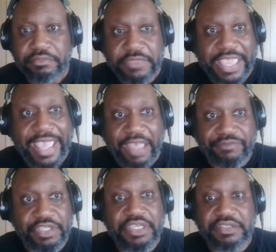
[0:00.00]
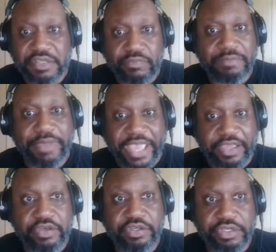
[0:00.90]
They have to get someone
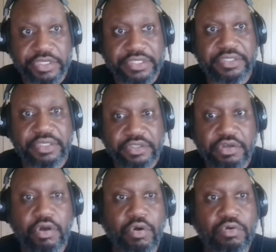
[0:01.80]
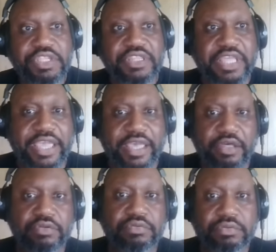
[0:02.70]
back good to hold it
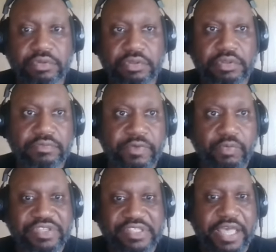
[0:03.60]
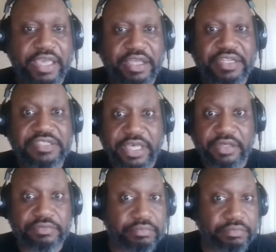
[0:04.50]
down for when Zion is
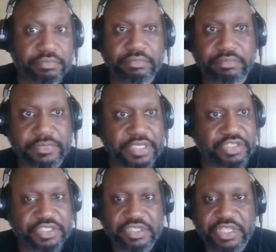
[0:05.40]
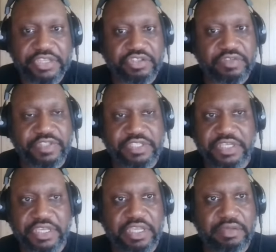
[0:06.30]
out. It's just the nature of the
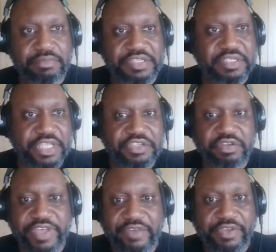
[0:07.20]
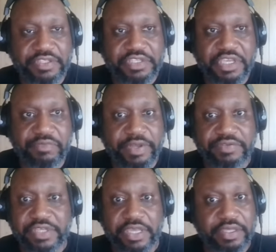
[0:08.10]
team. It's the nature of having a team
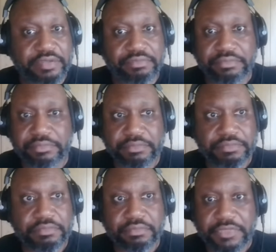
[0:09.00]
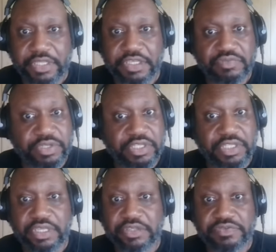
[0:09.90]
around Zion. It is what it
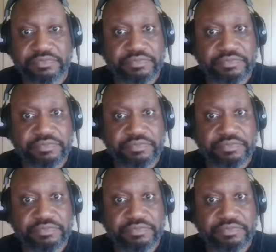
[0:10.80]
is.